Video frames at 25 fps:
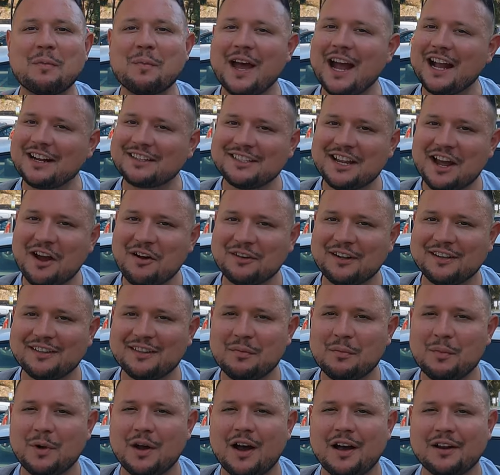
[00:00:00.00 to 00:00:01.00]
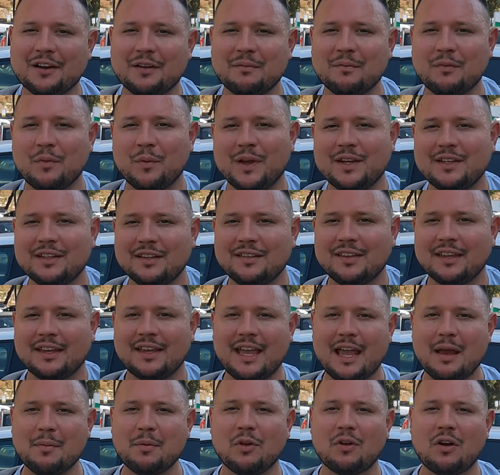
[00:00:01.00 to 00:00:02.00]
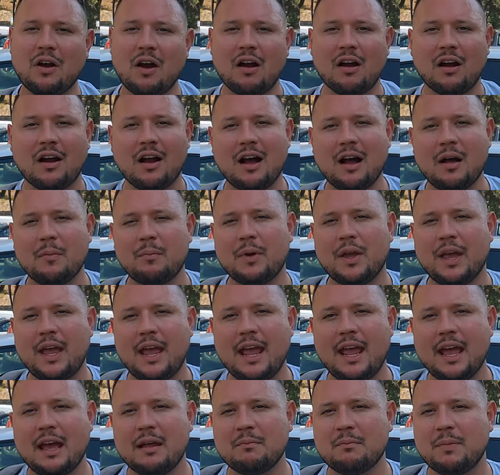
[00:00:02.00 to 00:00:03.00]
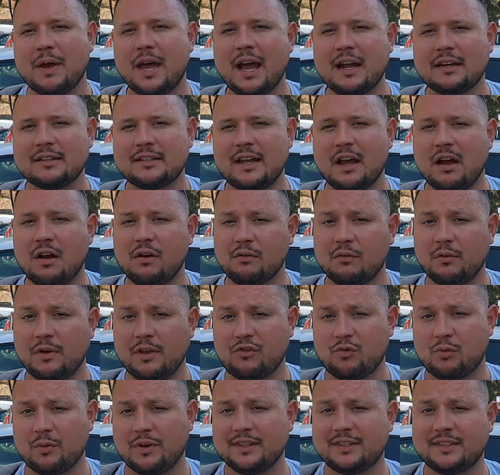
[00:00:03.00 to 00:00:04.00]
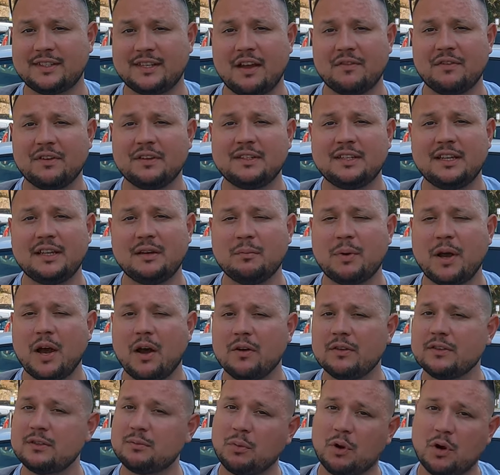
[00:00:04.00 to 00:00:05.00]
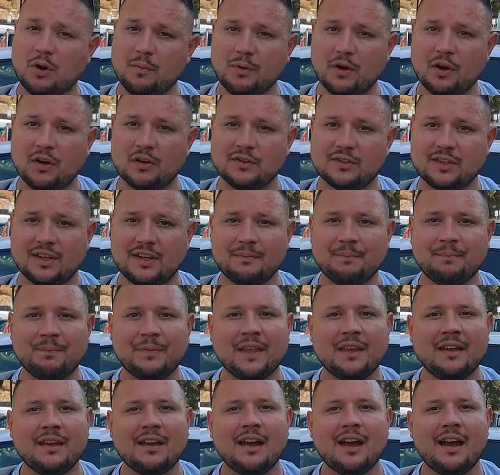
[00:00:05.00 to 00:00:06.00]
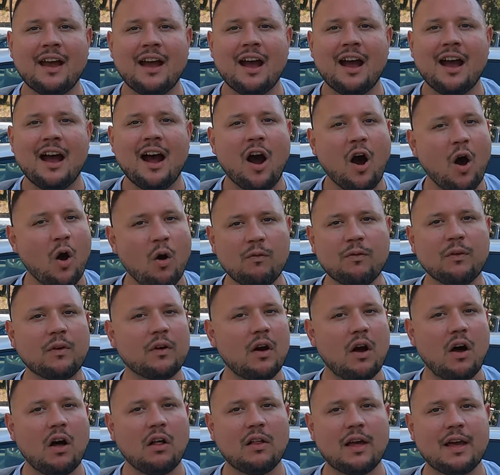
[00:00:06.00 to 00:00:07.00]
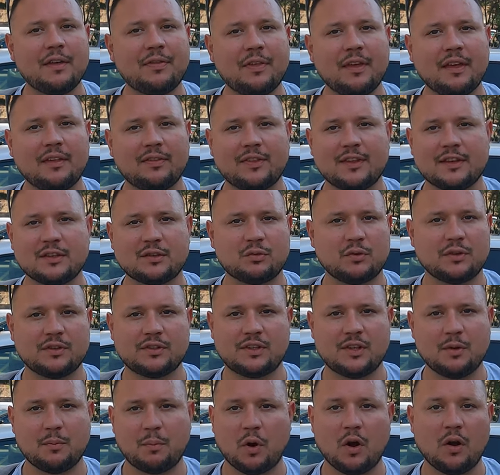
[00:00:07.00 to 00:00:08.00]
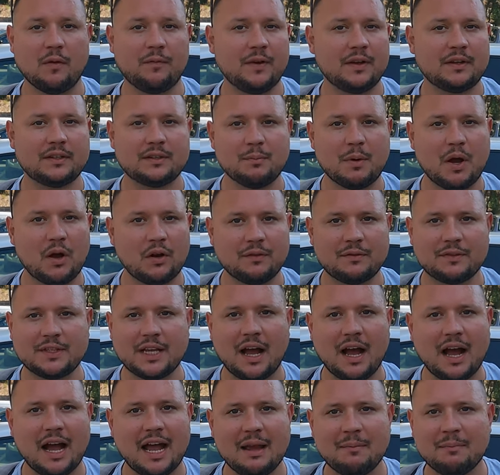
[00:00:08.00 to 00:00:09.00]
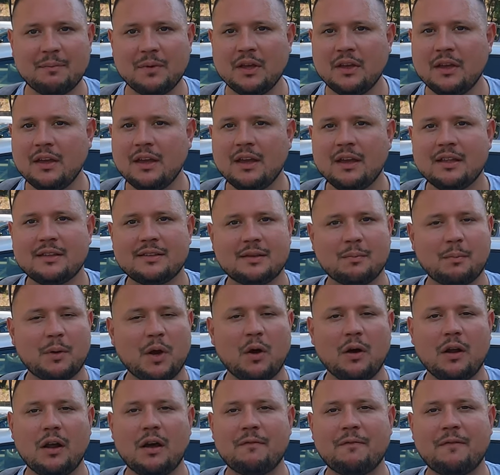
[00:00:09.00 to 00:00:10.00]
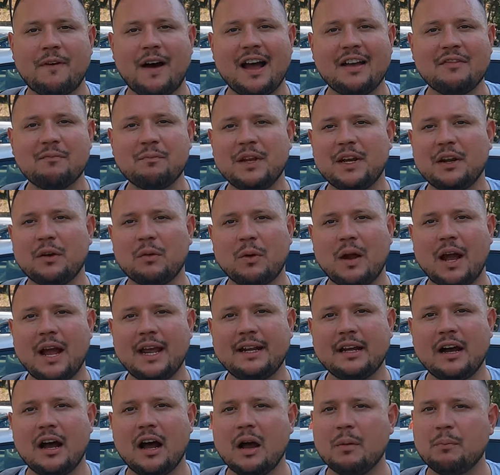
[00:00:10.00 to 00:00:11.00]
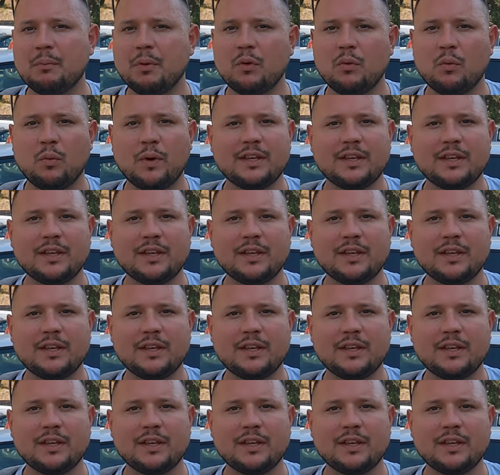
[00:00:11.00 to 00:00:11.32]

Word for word: Back down at the bottom, we did the cable car up and back down, which was 17 pounds per person. Overall, I think this was the perfect amount of time. It's about a 5-minute ride up.